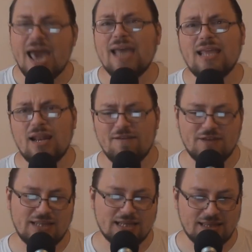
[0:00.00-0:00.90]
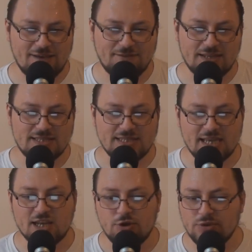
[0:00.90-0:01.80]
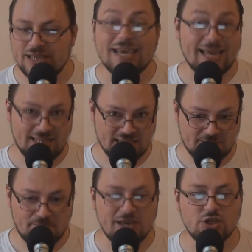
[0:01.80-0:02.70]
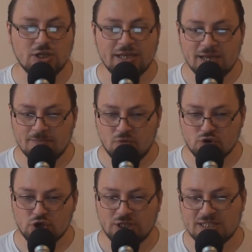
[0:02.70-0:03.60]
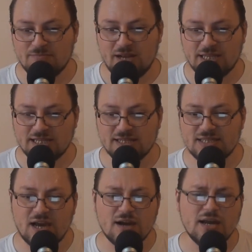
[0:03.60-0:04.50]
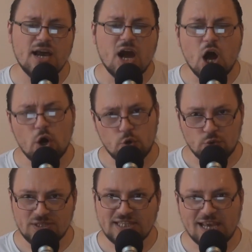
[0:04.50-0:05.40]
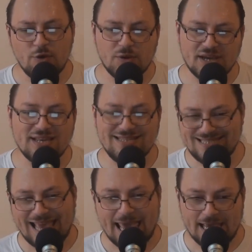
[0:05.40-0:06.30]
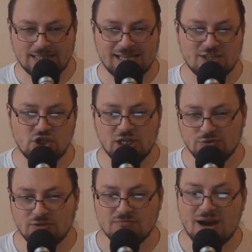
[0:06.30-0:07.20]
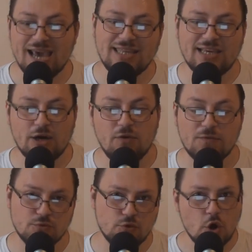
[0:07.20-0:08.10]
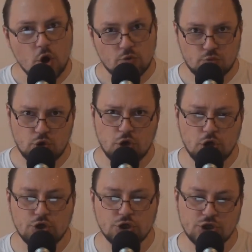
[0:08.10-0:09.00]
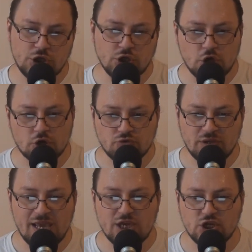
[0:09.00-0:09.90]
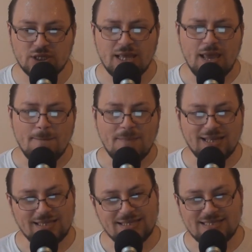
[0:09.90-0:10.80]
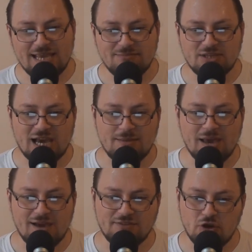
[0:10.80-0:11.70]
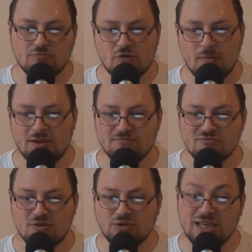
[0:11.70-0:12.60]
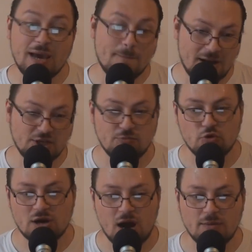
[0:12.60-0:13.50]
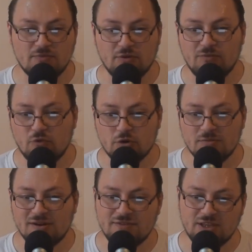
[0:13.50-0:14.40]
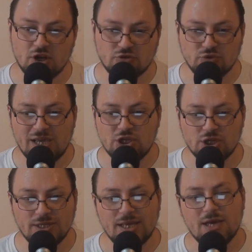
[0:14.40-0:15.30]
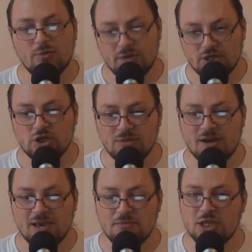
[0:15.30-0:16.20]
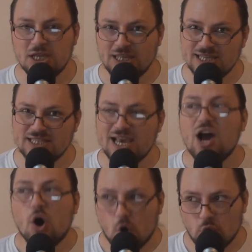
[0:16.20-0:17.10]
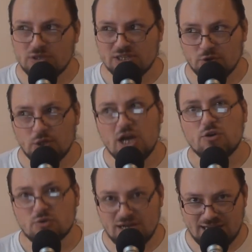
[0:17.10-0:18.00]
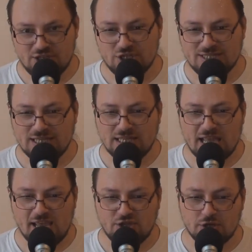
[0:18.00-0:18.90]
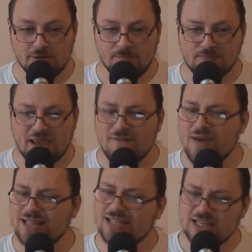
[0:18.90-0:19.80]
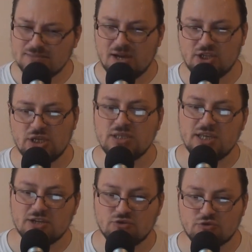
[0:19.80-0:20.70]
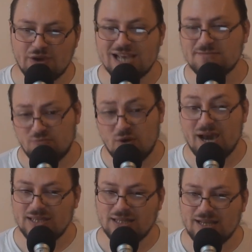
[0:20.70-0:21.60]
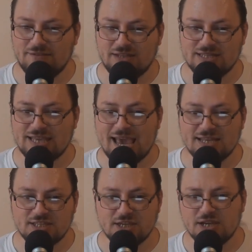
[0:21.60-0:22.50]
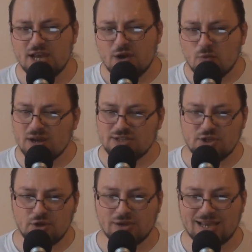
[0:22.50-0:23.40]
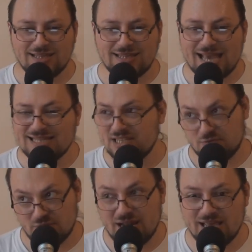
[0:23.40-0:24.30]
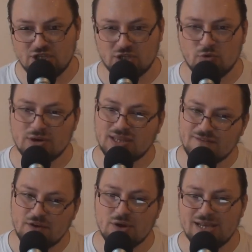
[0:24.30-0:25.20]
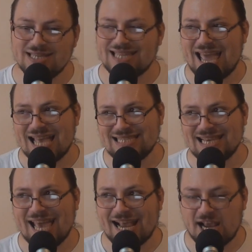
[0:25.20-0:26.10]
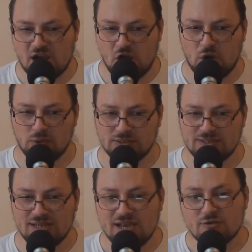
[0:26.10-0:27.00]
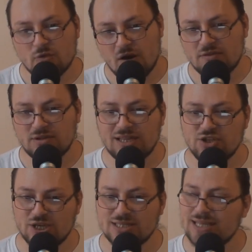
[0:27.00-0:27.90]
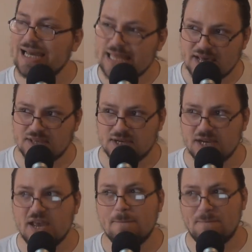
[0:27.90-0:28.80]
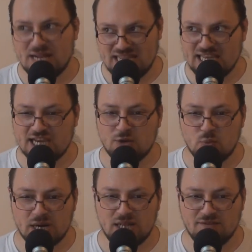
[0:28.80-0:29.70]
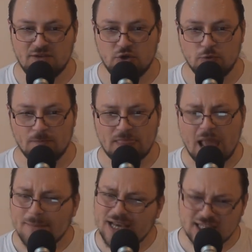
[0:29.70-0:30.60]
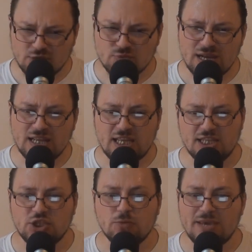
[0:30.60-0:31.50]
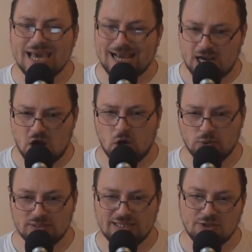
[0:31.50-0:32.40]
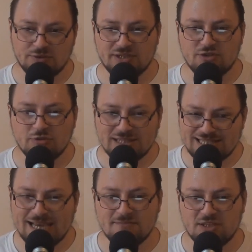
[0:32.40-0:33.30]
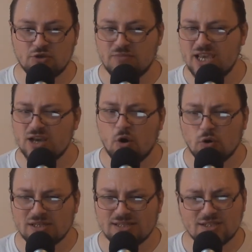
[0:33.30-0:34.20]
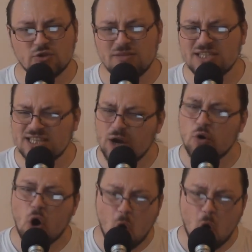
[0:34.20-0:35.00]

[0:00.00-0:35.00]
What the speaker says: And I love it that leftists, including and especially abortionist militants, are so concerned that children might go through religious indoctrination, but at the same time have no problem promoting a much more harmful form of indoctrination, which in my opinion is also religious in nature. In fact, it is much easier to grasp why the left is cancer once you look at it as a religion, or at the very least as a cult, rather than just another political worldview. Because it really needs to be a cult in order to attempt to be so